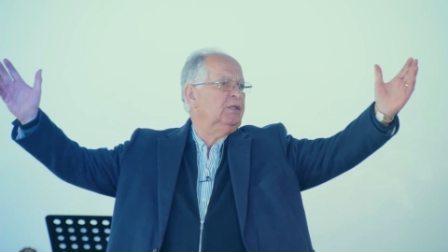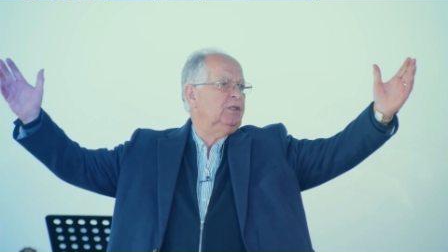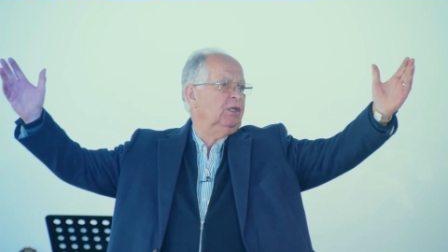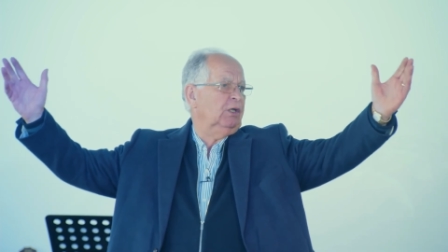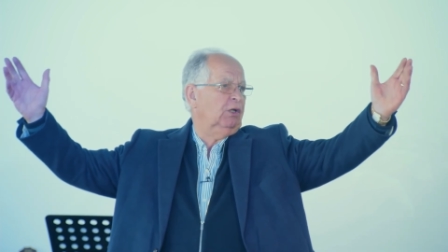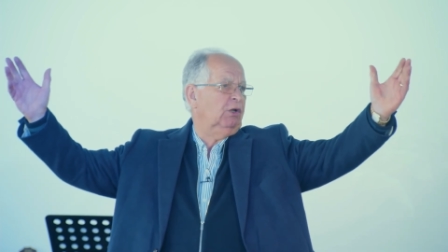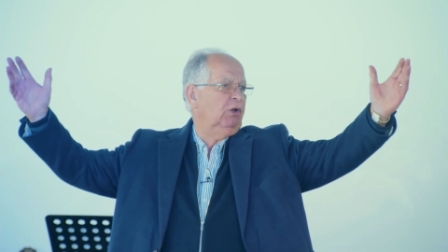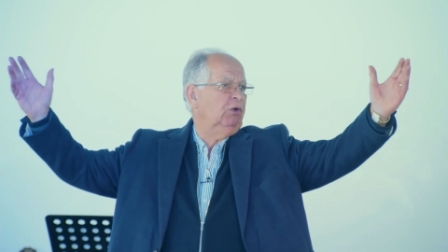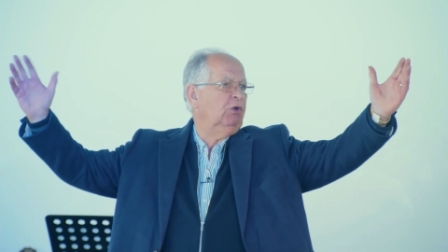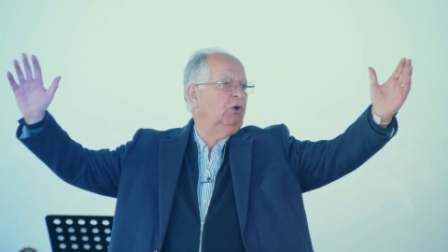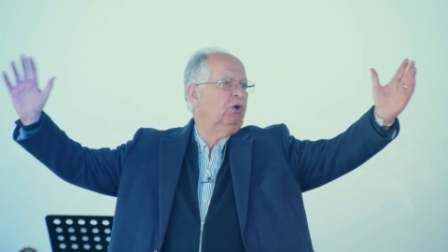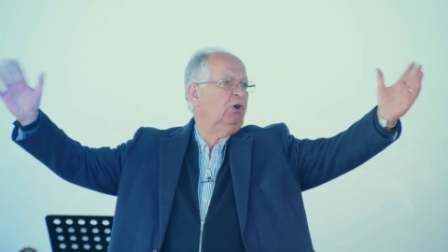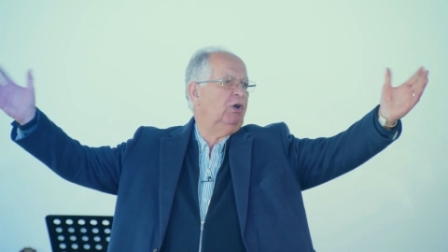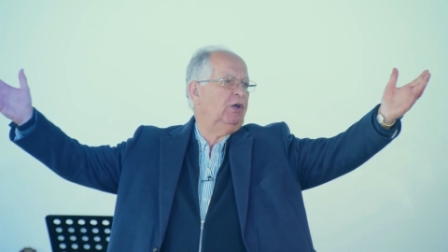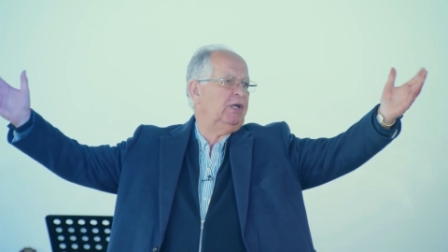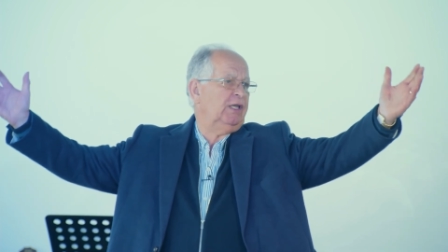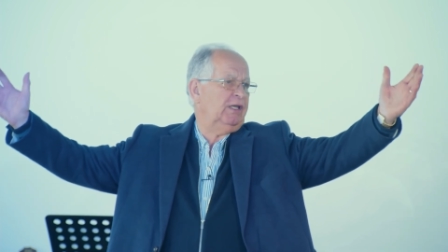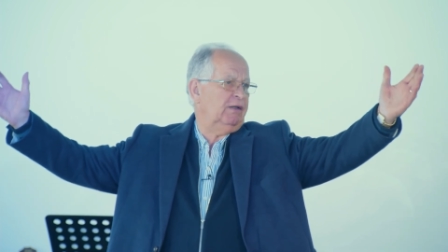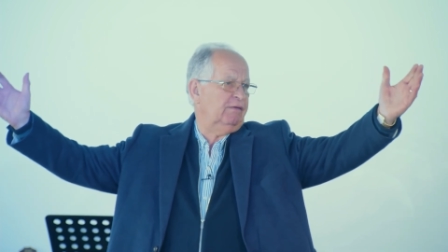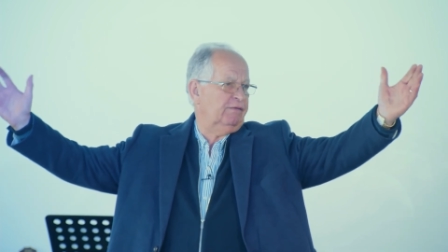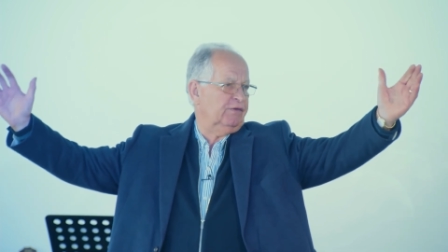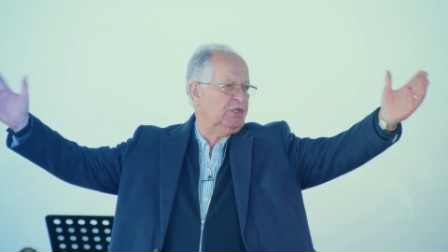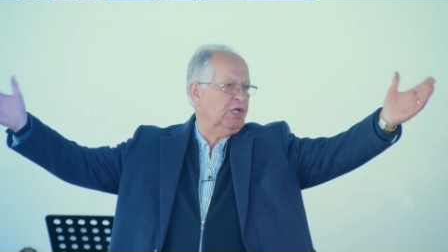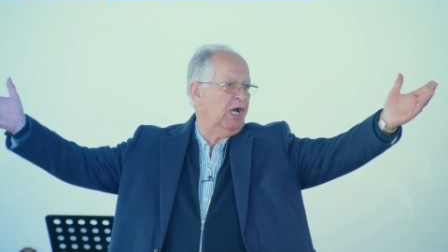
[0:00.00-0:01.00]
the
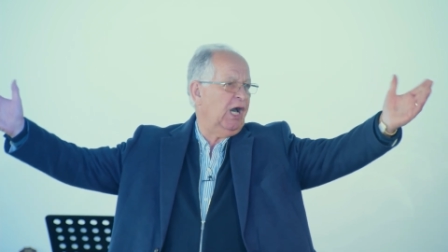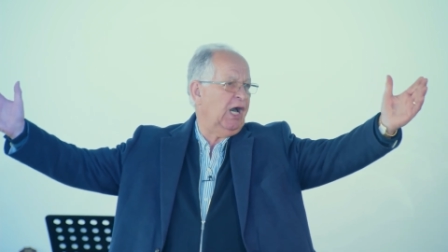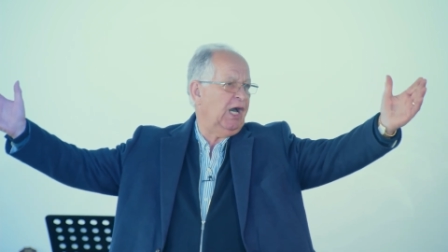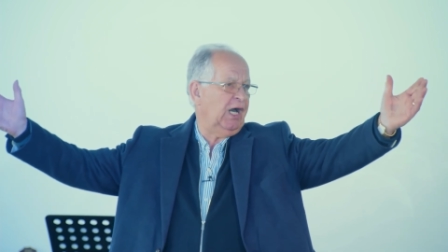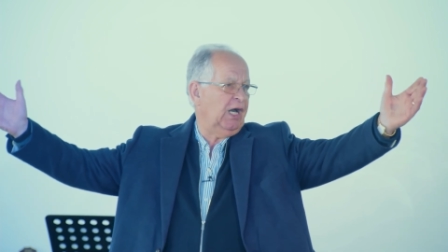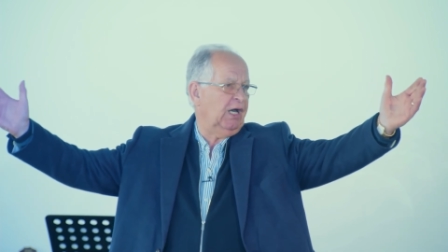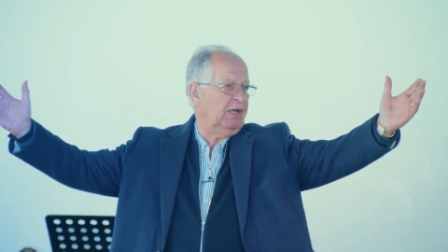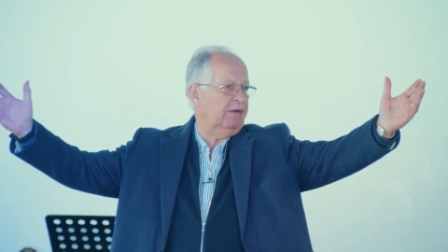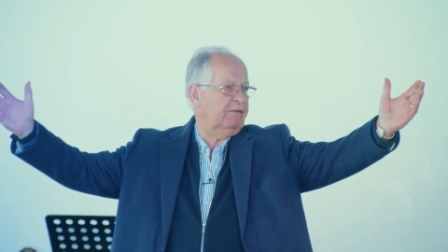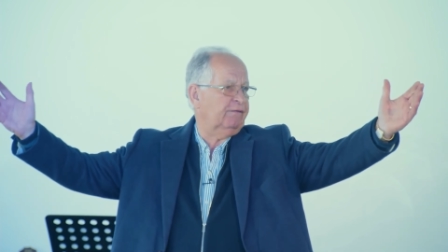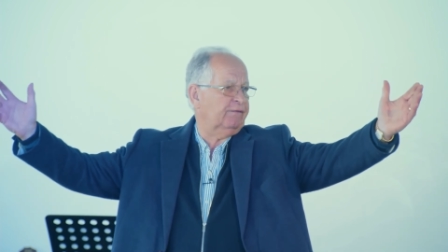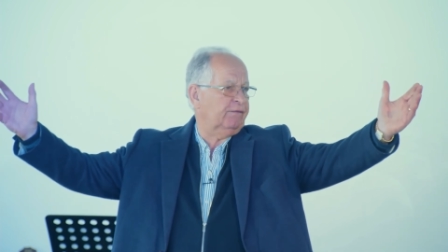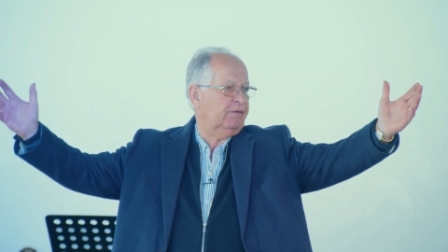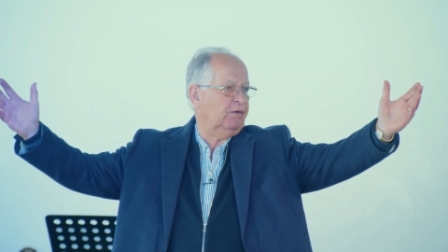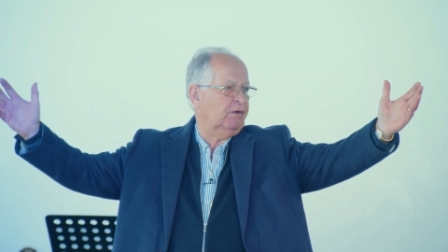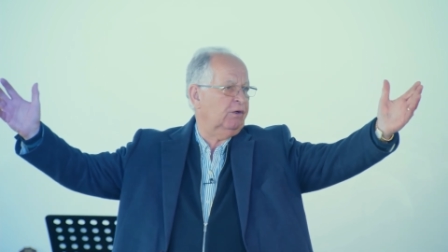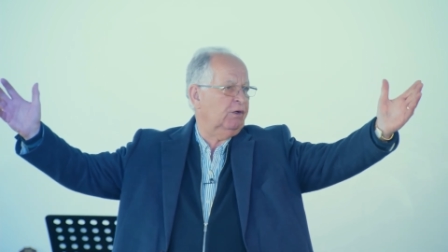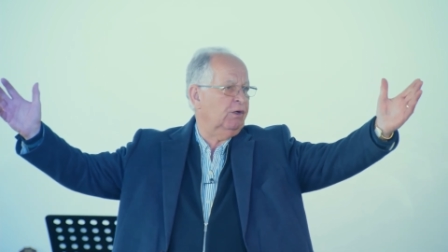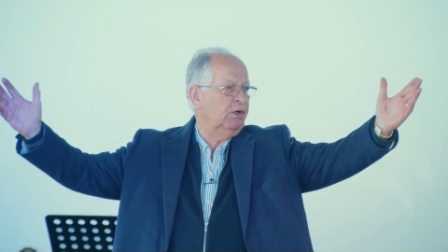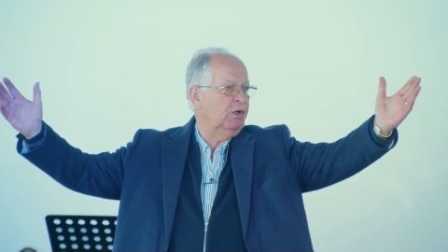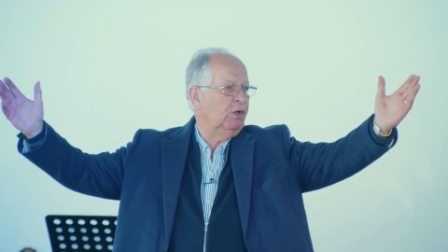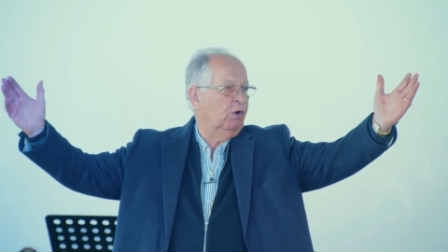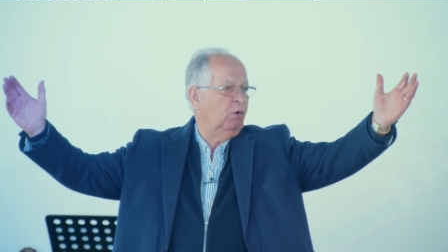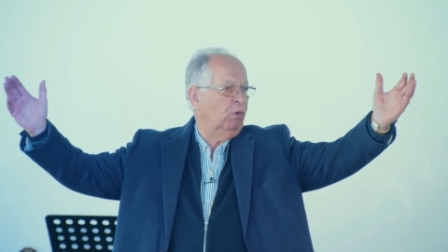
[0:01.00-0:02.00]
glory of God
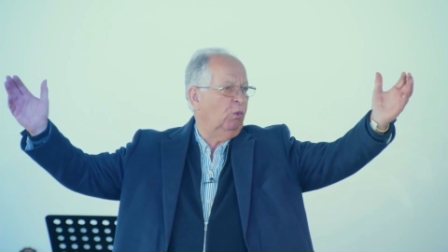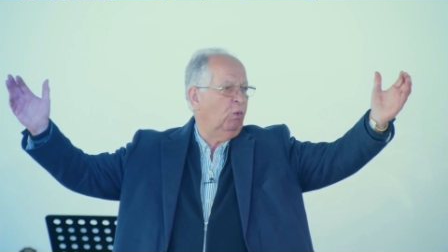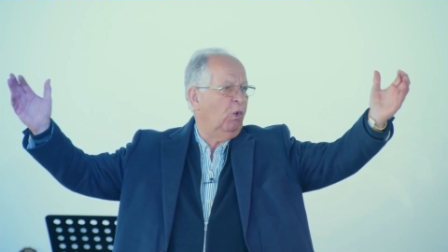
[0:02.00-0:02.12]
for